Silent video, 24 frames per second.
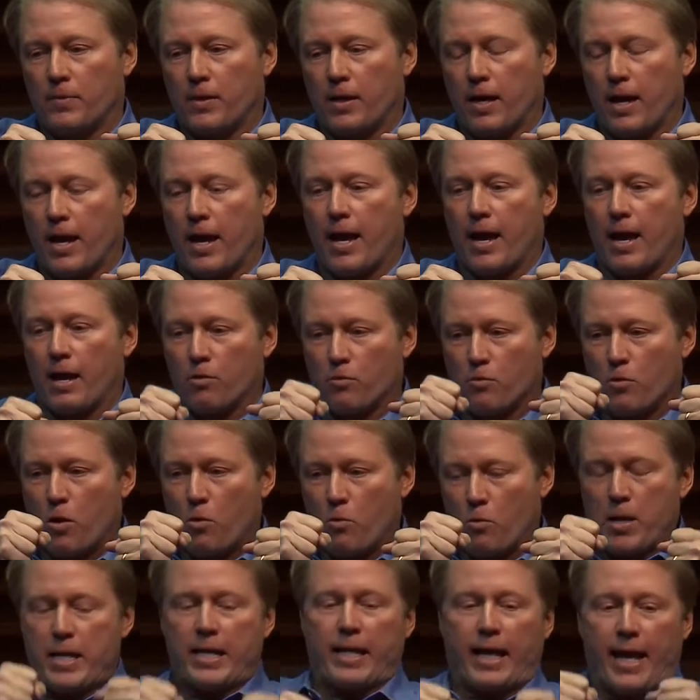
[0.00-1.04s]
And
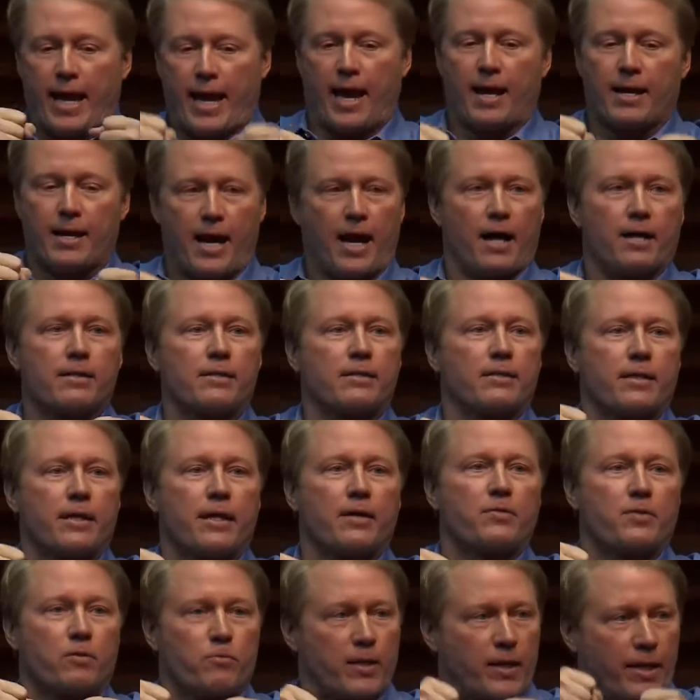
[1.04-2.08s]
we cannot
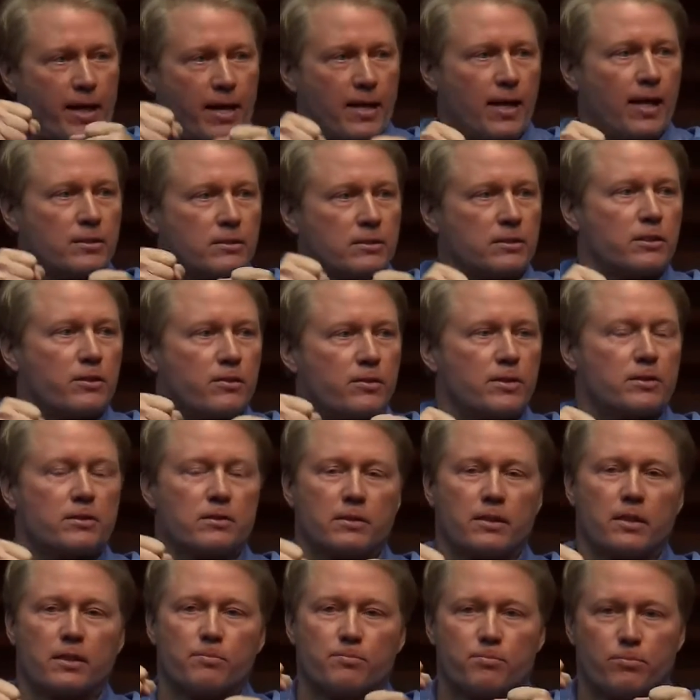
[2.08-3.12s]
get, we cannot
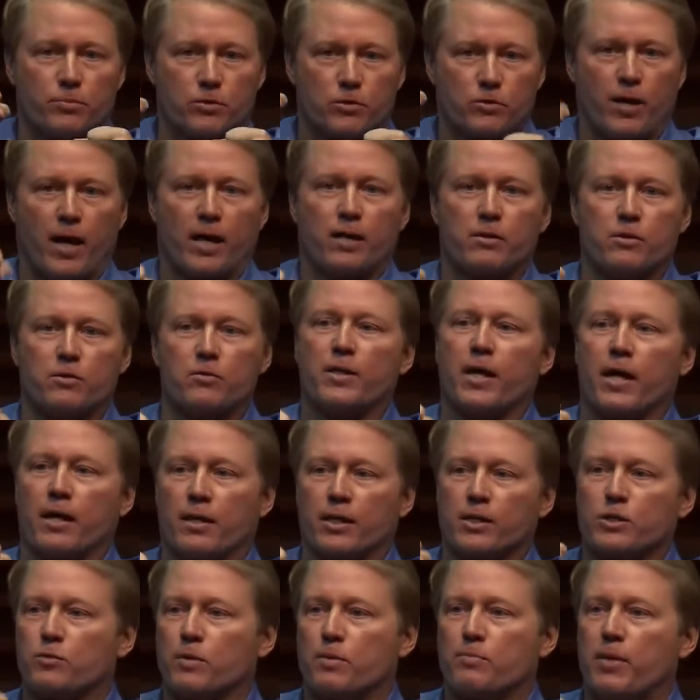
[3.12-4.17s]
seriously try to do that
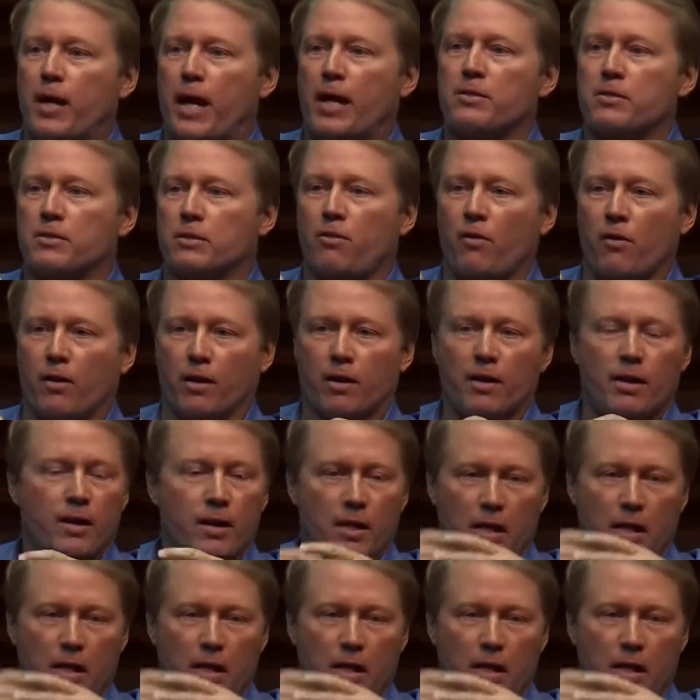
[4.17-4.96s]
unless we buy this thing,